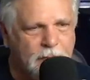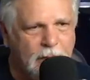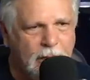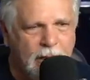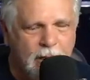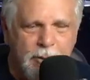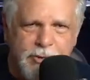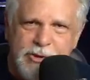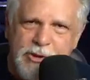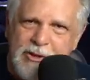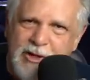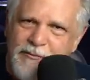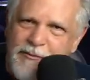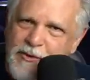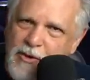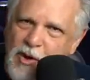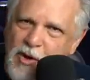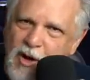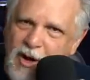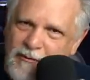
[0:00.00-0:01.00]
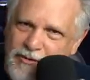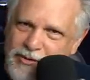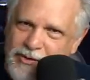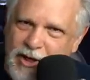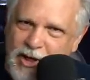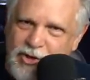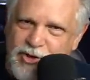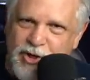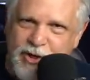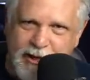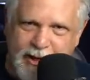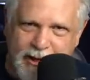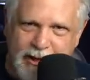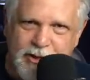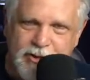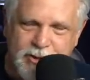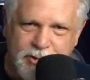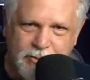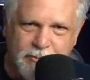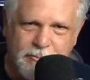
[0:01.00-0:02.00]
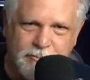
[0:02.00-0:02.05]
it was a difficult conversation to get into.